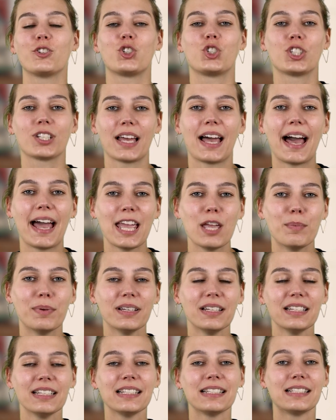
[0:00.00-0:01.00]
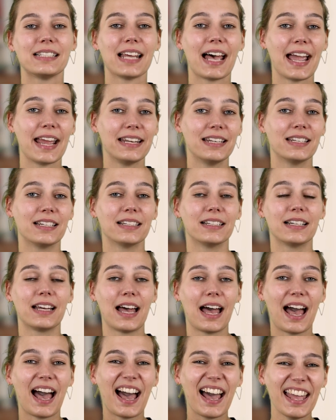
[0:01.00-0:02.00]
Schreibe deine
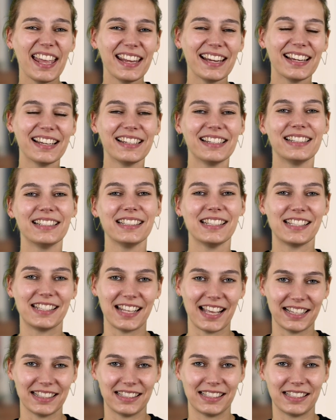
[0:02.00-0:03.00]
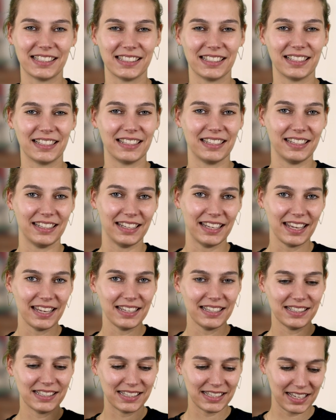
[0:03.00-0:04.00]
eigenen Sätze
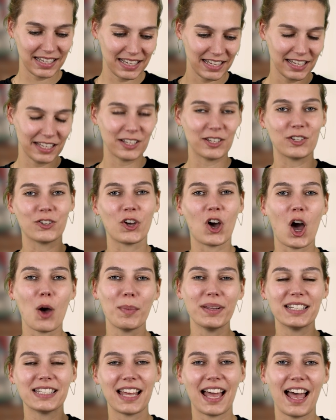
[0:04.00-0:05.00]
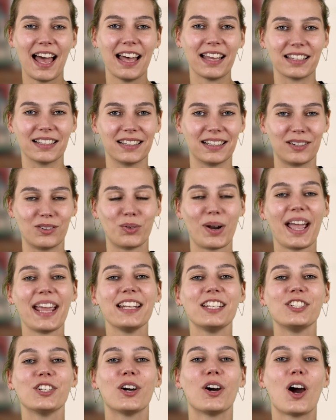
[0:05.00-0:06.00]
in die Kommentare.
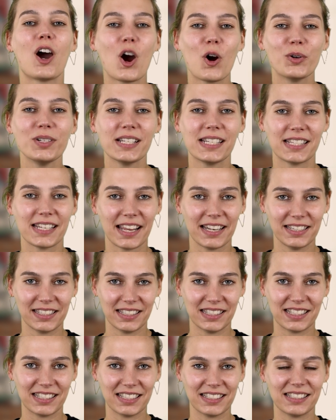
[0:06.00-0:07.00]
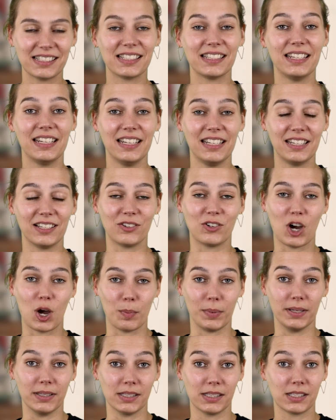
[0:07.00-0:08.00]
Write your own sentences in the
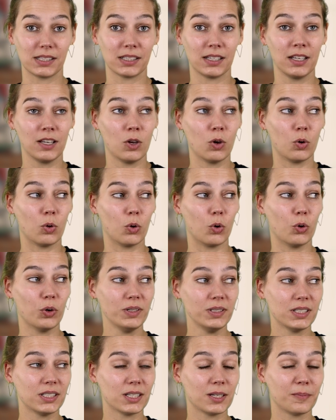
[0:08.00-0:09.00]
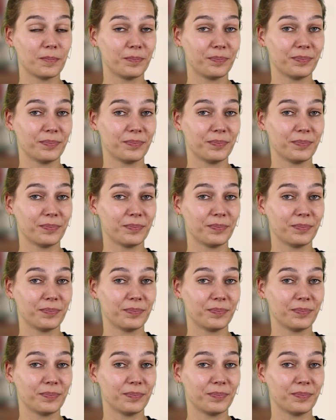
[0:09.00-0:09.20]
comments. Und